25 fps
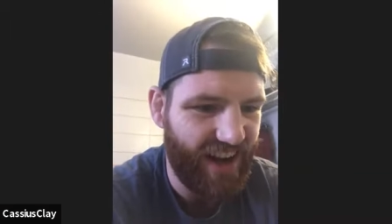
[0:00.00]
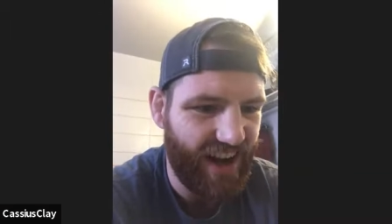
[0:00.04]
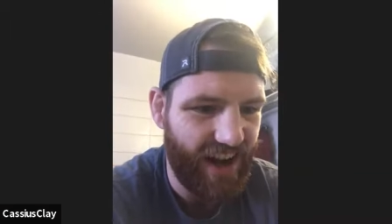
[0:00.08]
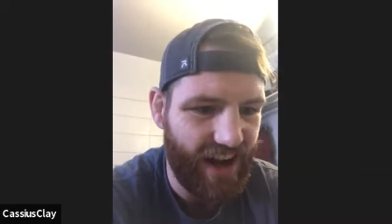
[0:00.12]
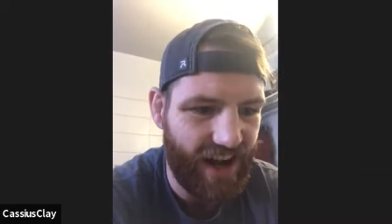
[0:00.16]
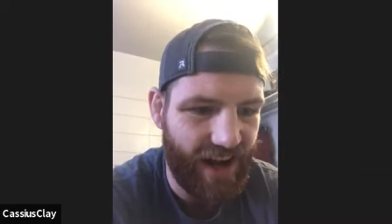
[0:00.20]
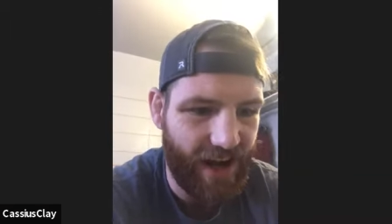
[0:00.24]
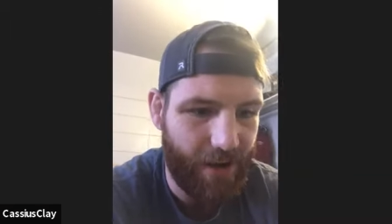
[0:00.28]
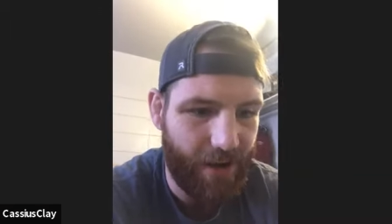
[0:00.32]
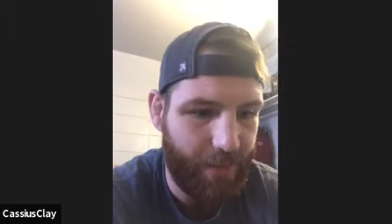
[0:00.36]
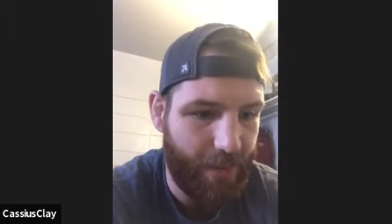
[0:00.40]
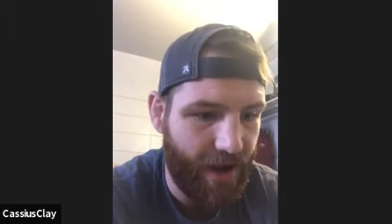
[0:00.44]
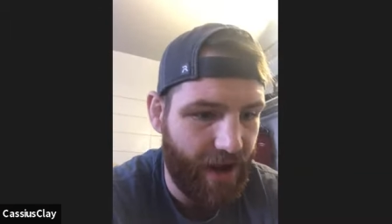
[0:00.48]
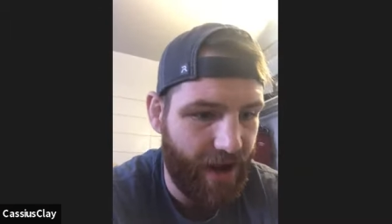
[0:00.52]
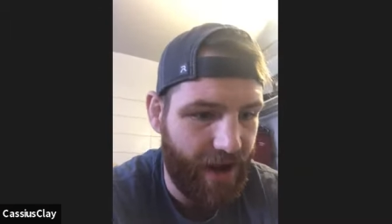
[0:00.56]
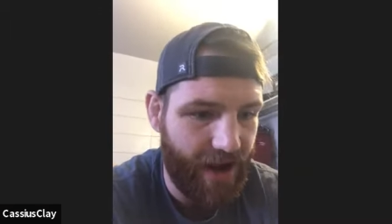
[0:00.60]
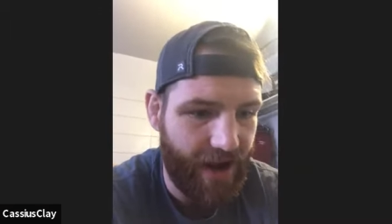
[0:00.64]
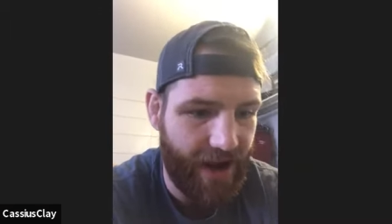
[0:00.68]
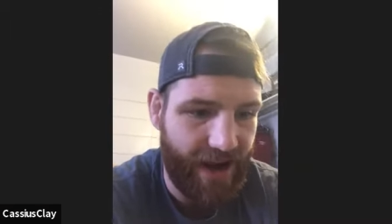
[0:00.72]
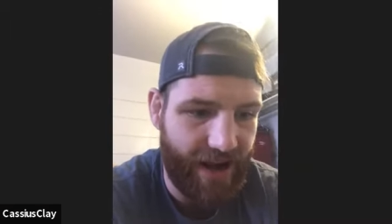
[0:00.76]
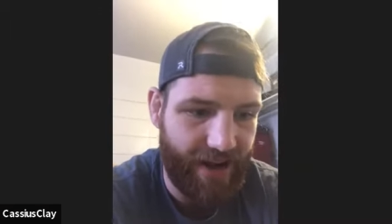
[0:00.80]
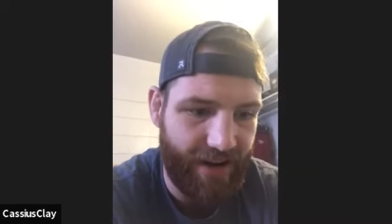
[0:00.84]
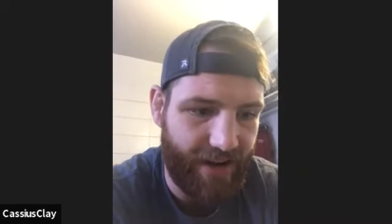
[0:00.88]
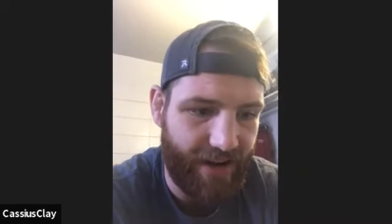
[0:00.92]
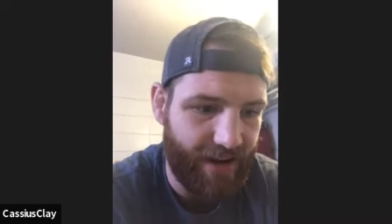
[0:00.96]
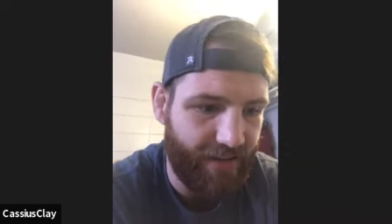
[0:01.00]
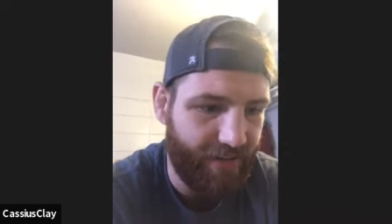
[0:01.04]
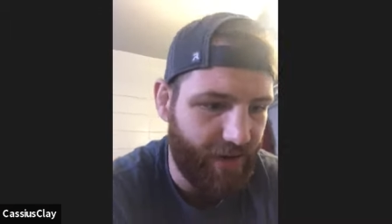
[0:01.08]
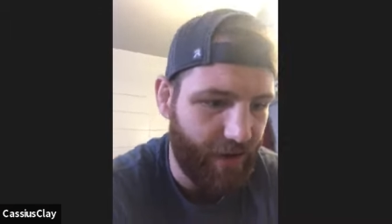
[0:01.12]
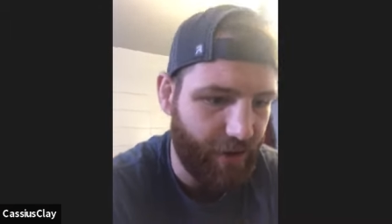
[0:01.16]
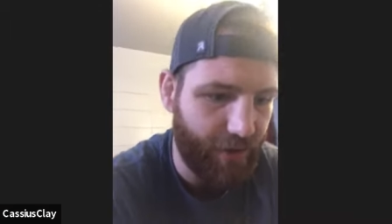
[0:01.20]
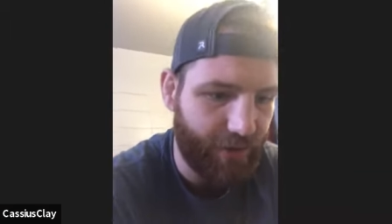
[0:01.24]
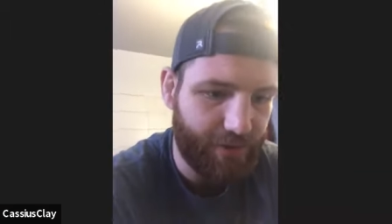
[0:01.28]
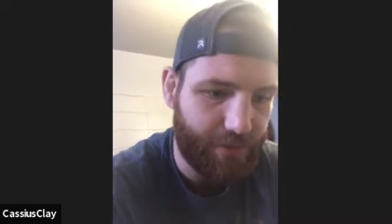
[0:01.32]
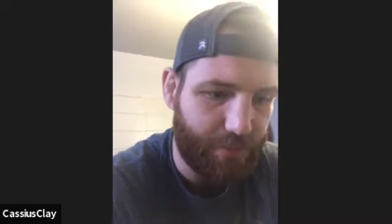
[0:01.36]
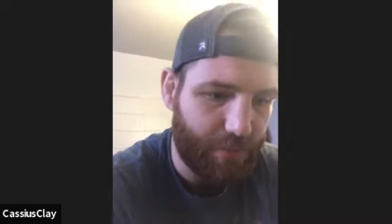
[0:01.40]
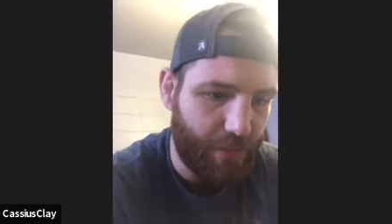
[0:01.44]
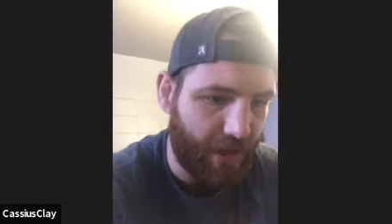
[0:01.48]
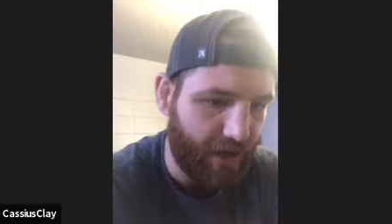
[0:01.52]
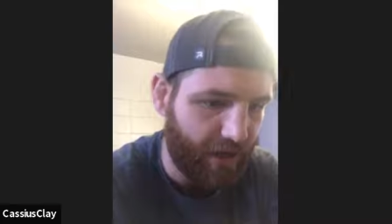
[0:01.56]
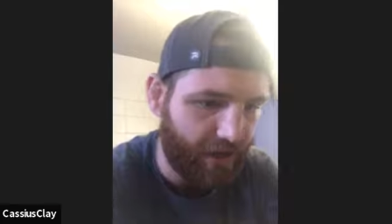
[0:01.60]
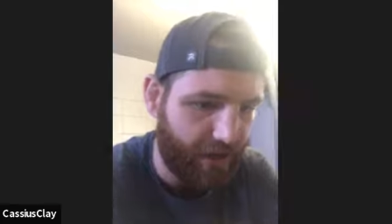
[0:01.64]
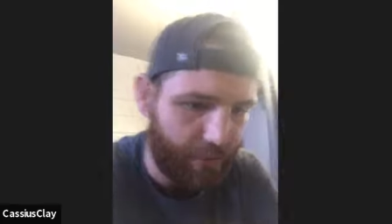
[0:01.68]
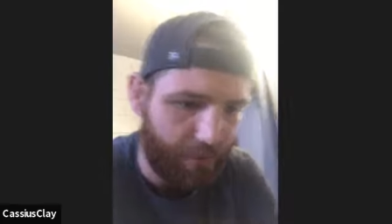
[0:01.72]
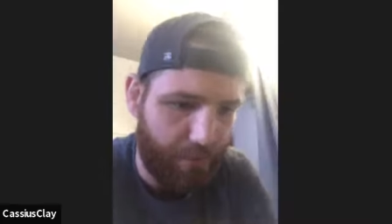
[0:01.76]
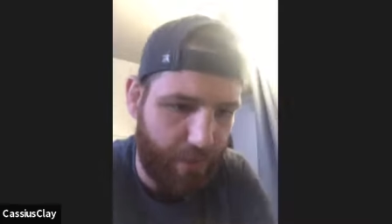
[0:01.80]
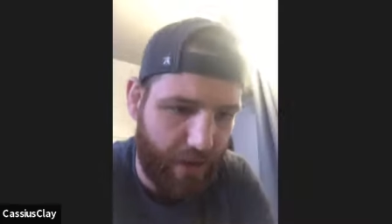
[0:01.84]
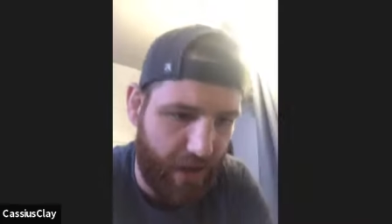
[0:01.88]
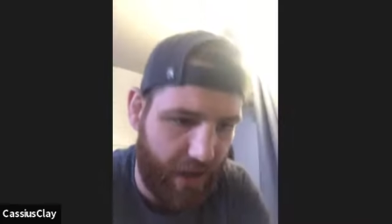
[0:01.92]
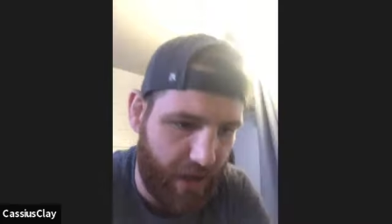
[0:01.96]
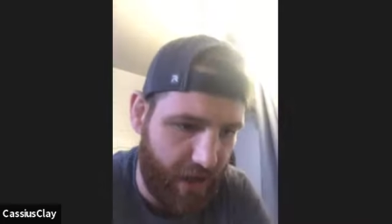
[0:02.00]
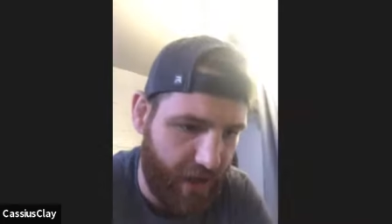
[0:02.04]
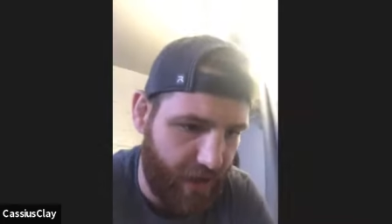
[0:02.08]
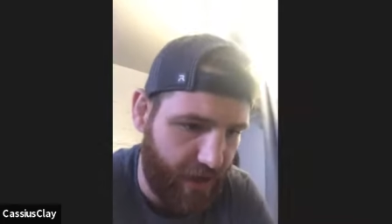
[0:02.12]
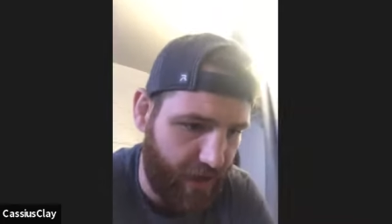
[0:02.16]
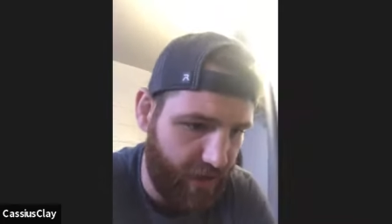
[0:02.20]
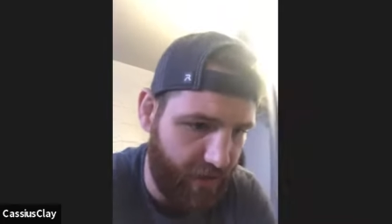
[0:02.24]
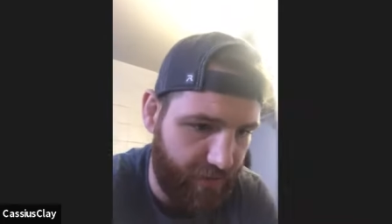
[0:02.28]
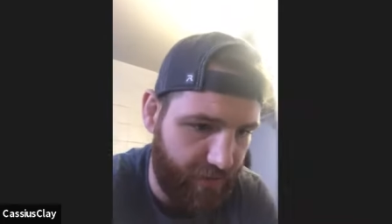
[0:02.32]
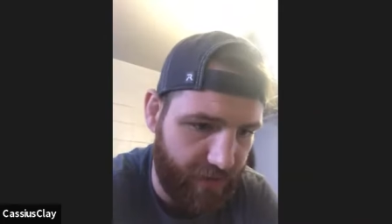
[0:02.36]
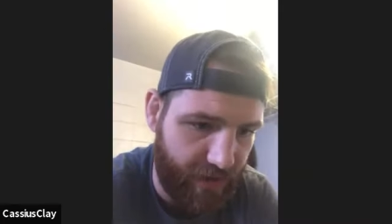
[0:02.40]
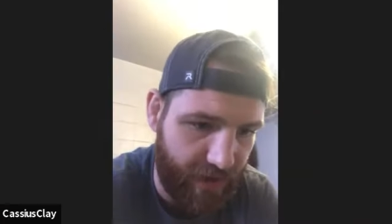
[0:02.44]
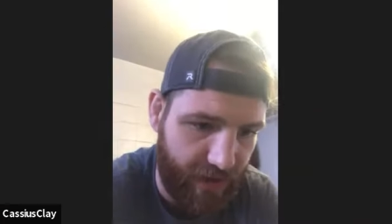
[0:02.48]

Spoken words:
I've always been competitive,